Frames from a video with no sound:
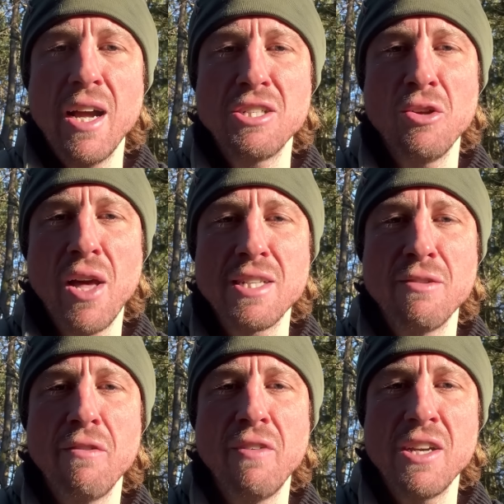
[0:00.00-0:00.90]
I show lots
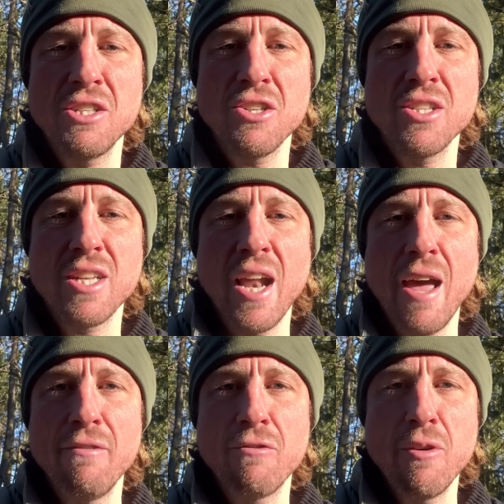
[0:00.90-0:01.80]
of adventures, and I
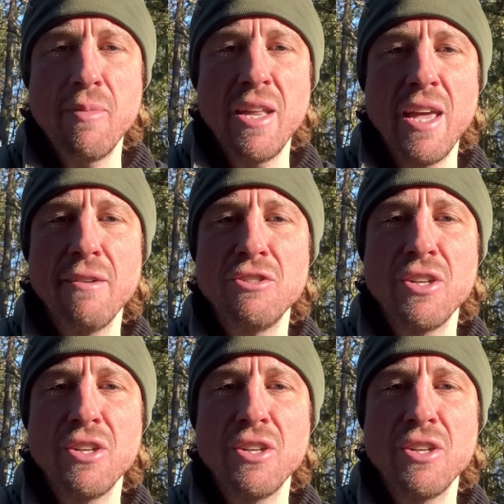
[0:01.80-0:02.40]
have free PDFs